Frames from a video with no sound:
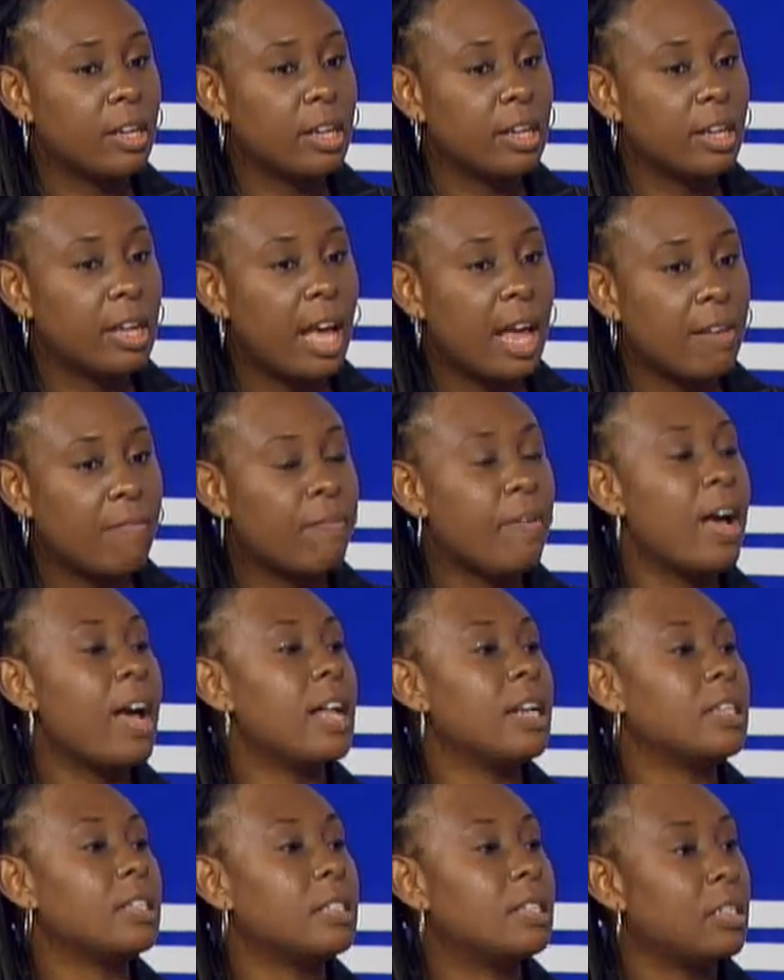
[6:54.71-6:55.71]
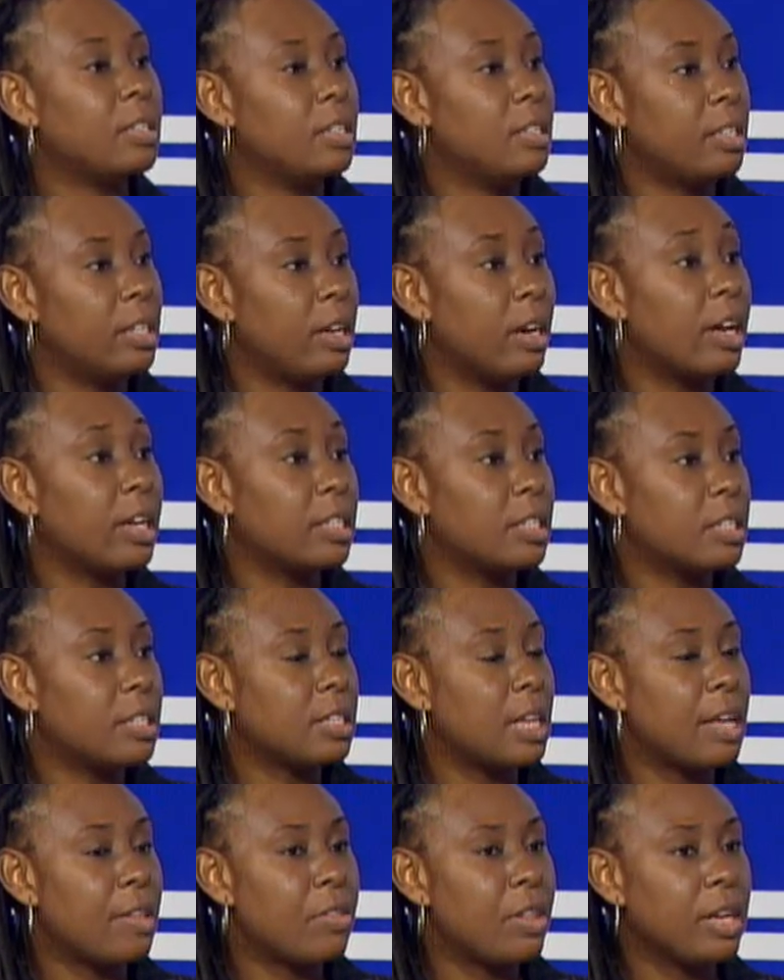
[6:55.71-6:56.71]
advance the artists. I
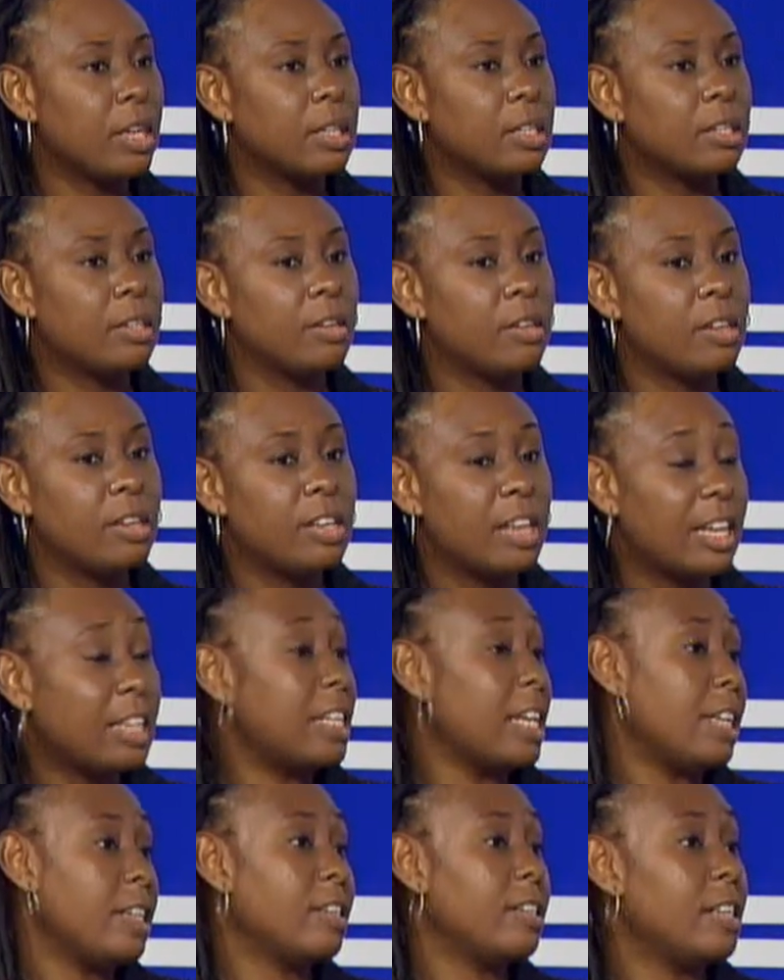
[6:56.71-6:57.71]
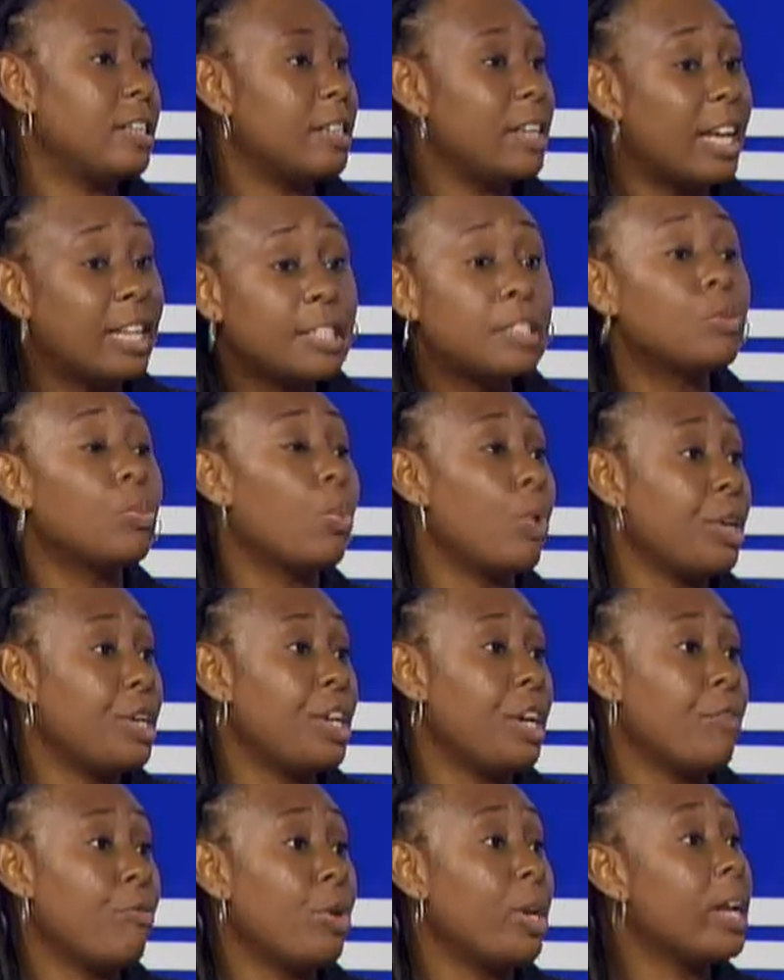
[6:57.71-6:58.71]
think that's what they
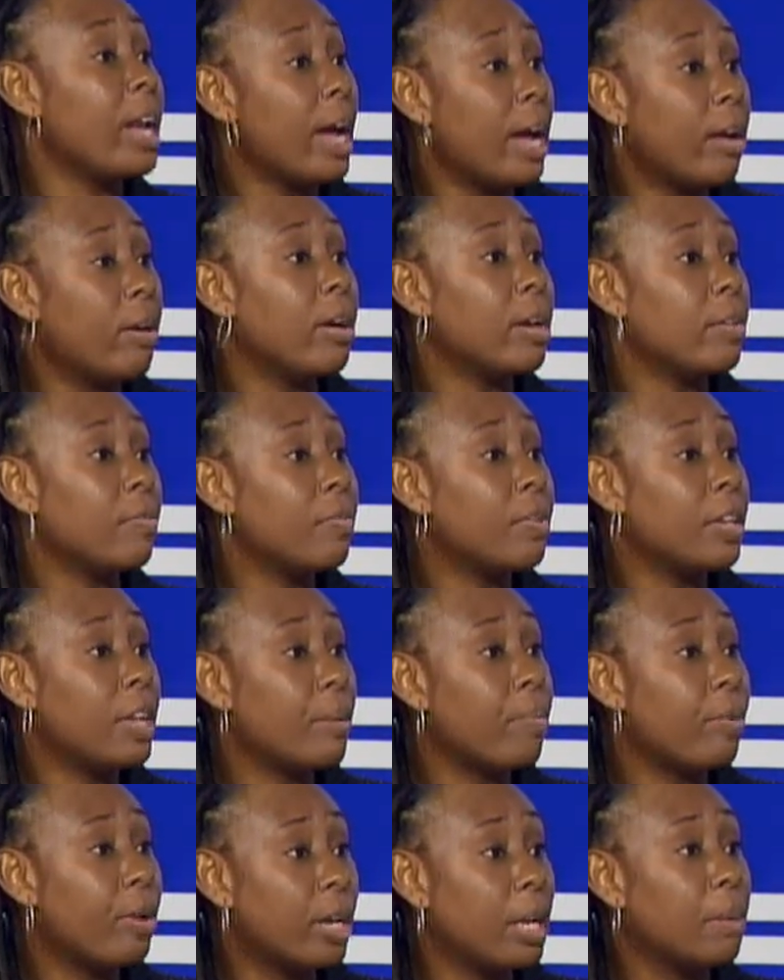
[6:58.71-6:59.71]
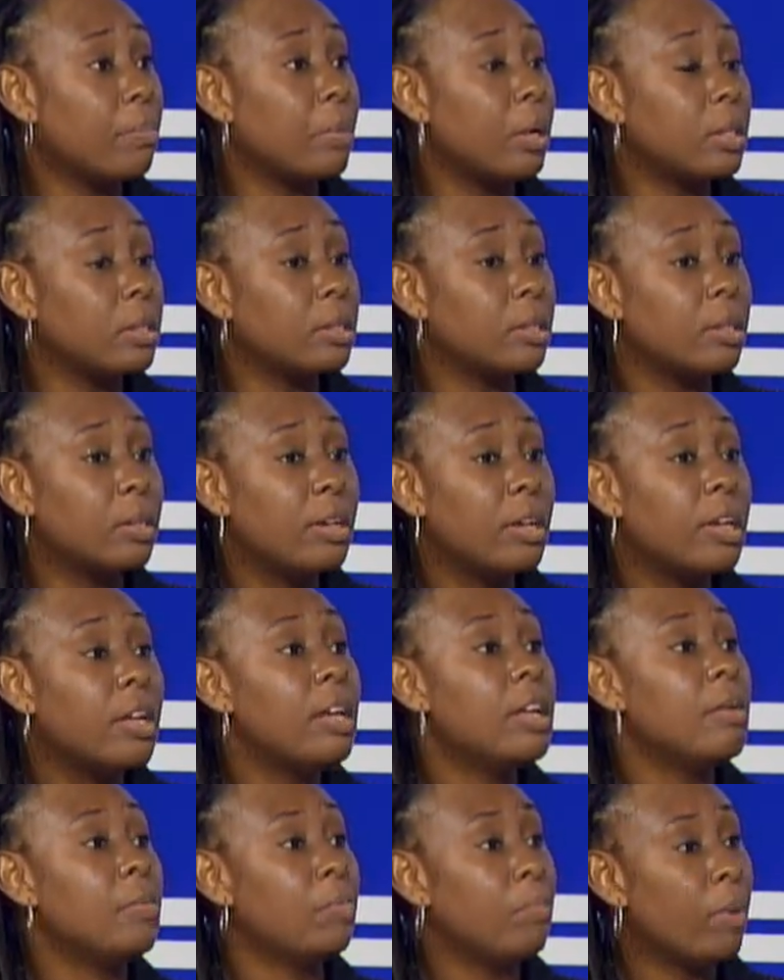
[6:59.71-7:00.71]
rely on for their bread and butter.
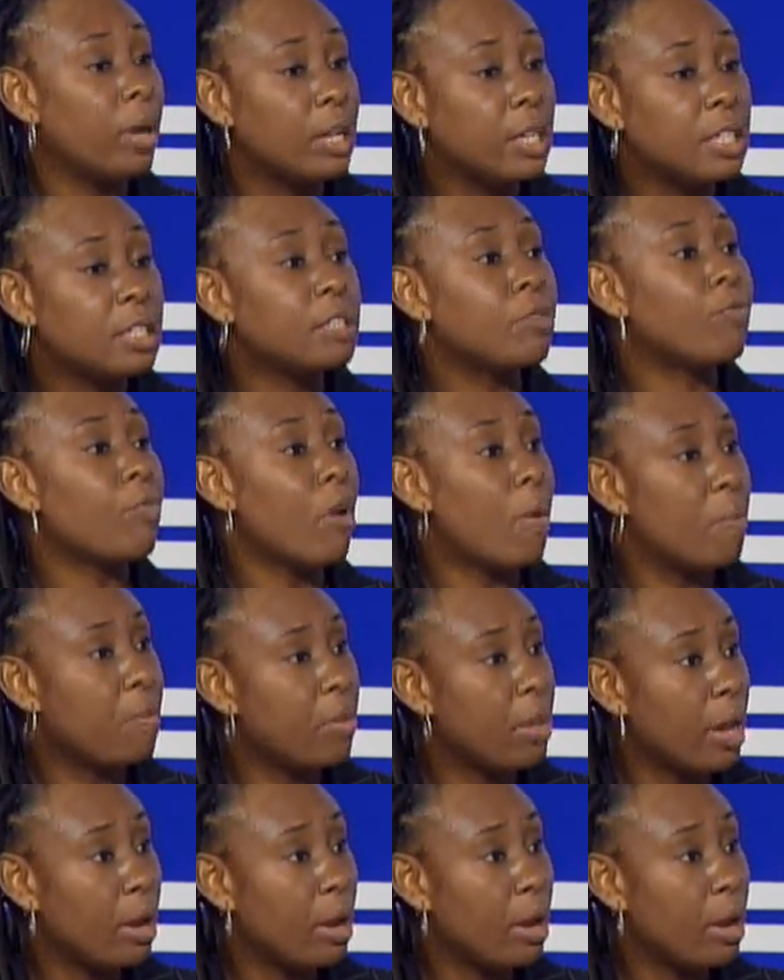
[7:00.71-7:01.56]
Monies from their